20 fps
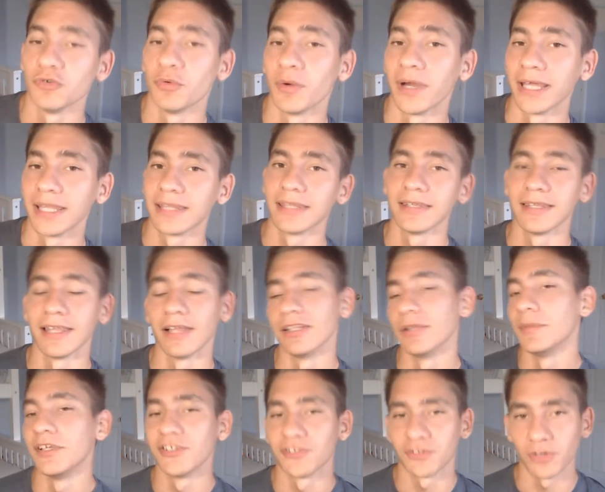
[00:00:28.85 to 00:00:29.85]
Now let
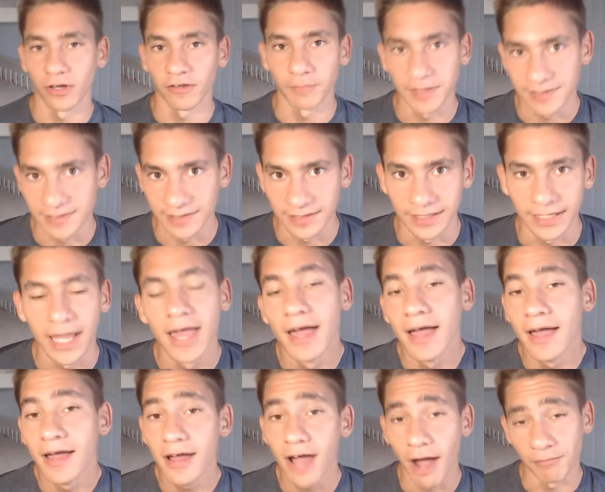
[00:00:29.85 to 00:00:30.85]
me just start off by saying
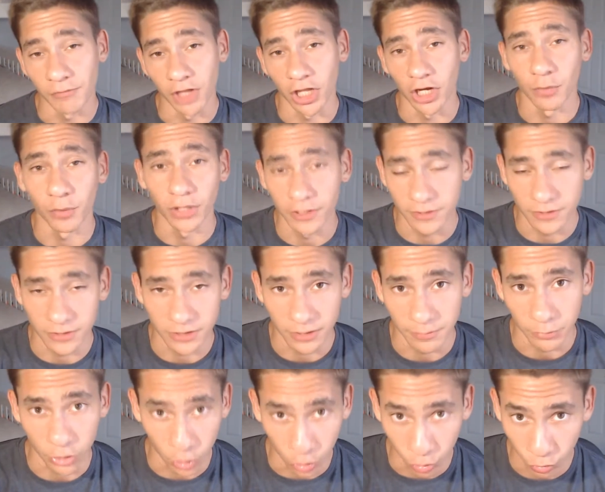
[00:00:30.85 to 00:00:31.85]
I'm not a
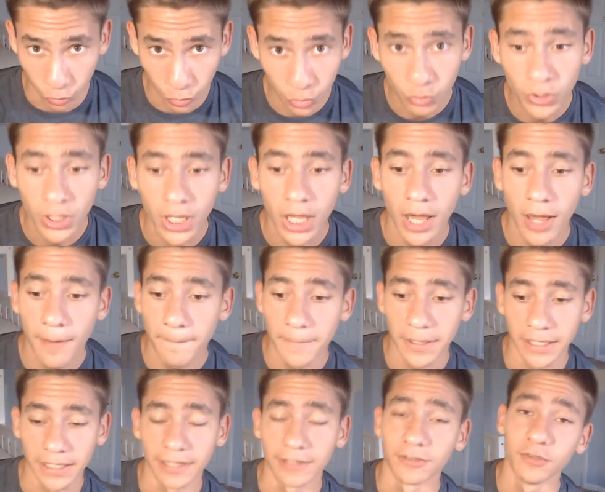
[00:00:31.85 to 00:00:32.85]
relationship guru,
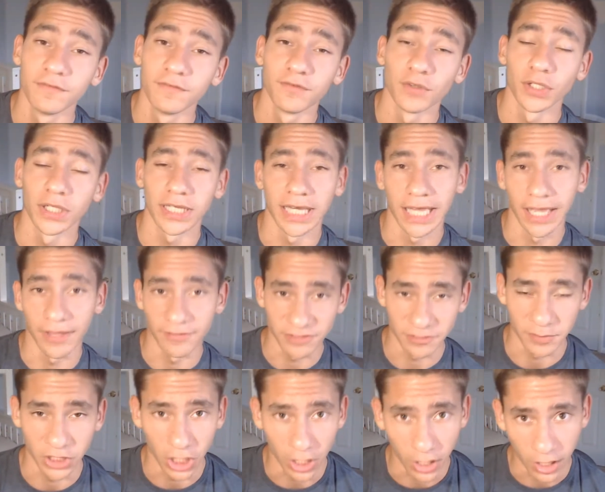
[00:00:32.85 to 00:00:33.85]
but I do feel like I have
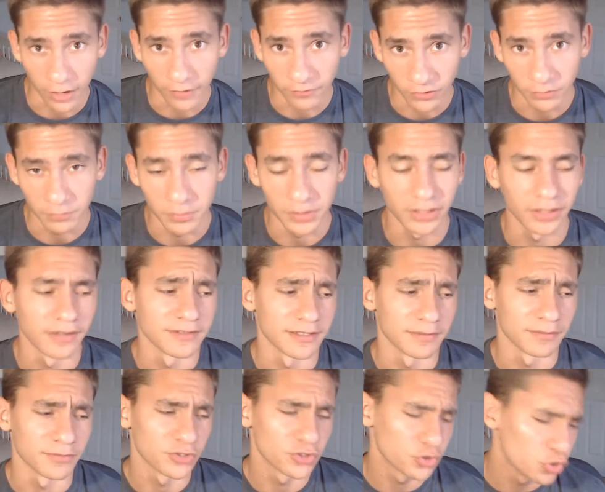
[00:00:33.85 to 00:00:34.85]
something to offer because
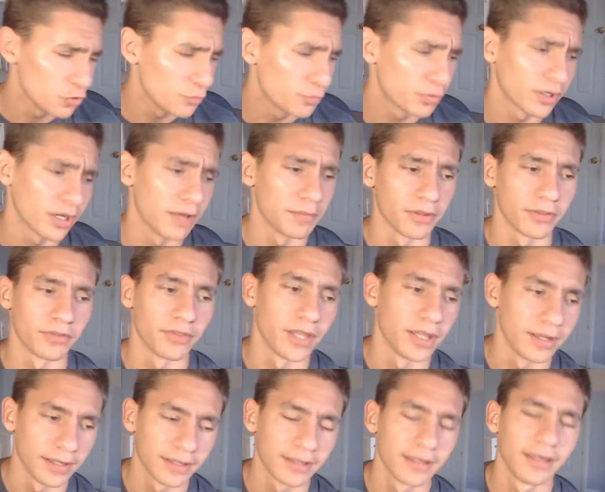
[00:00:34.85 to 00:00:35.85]
I'm super
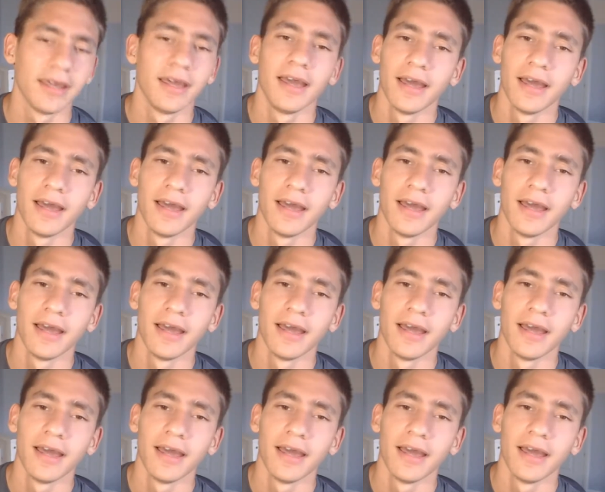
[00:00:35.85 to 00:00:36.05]
empathetic.